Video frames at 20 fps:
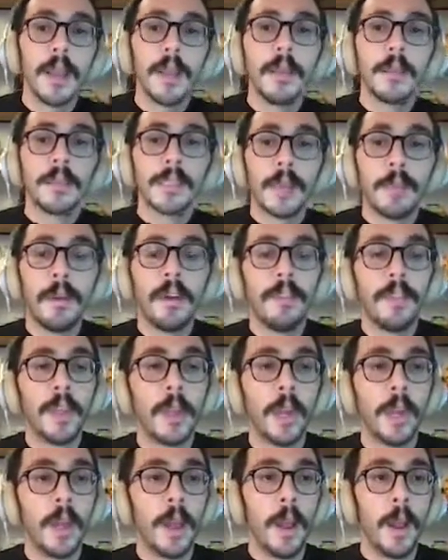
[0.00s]
some of
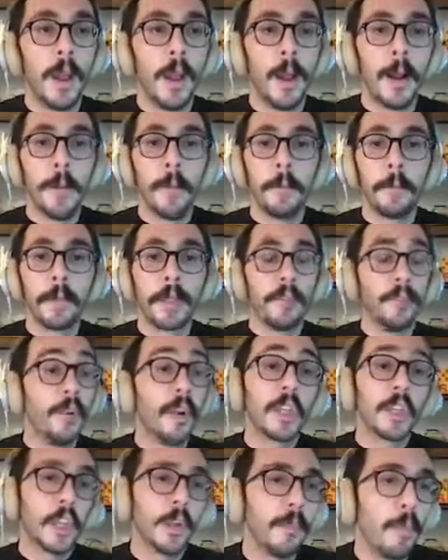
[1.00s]
the
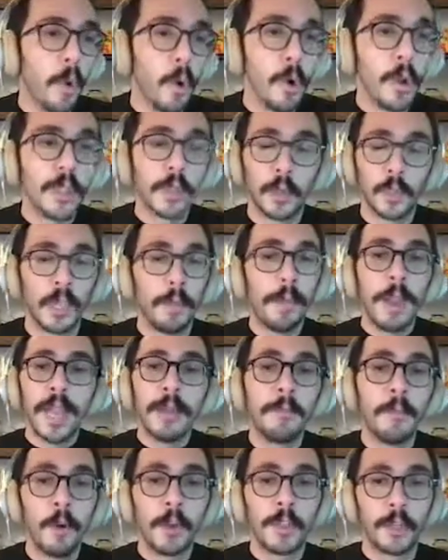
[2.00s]
friction points or the pain
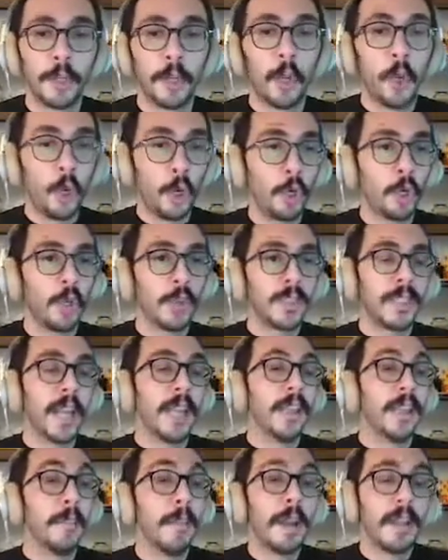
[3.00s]
points or the hurdles that
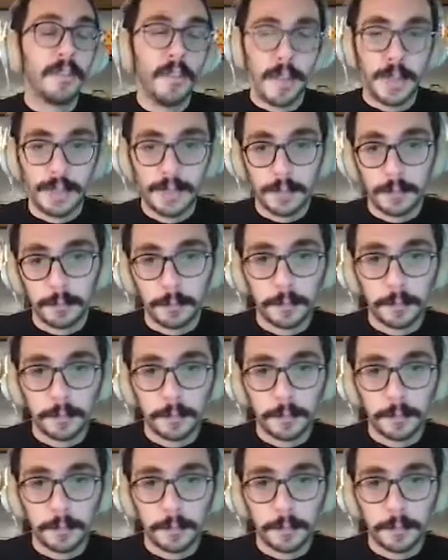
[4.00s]
they might face.